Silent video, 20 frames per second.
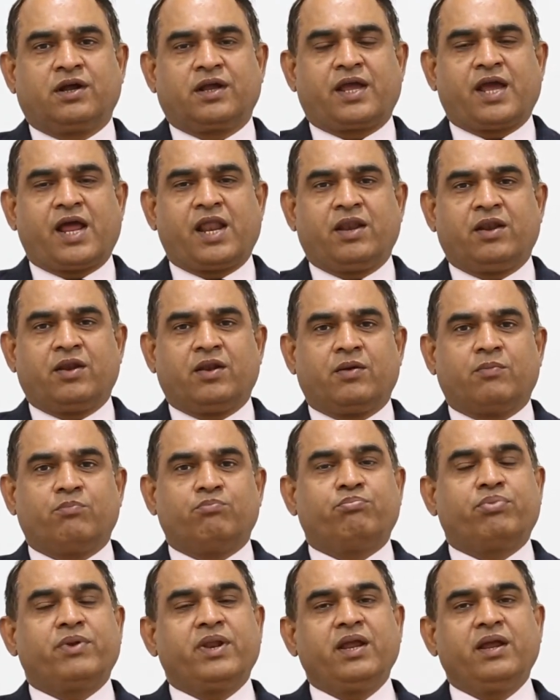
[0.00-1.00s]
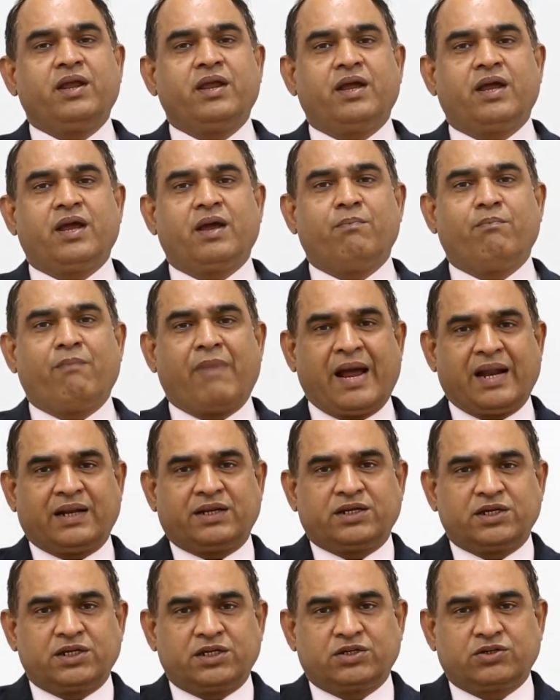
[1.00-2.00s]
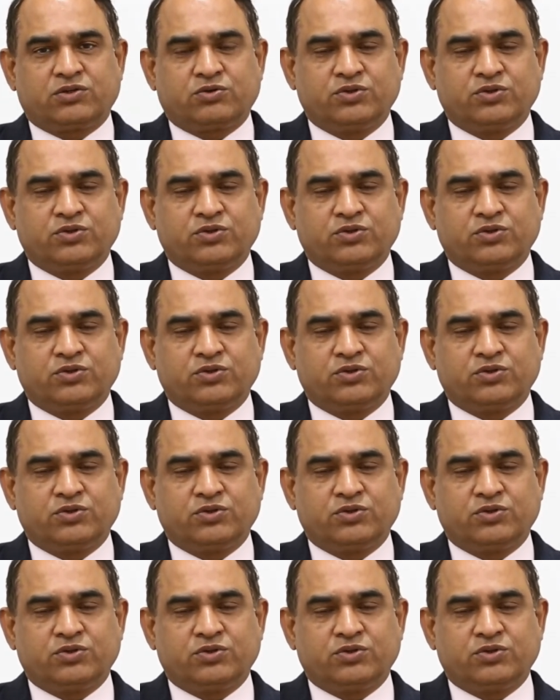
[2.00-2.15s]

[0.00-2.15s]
can bring a matter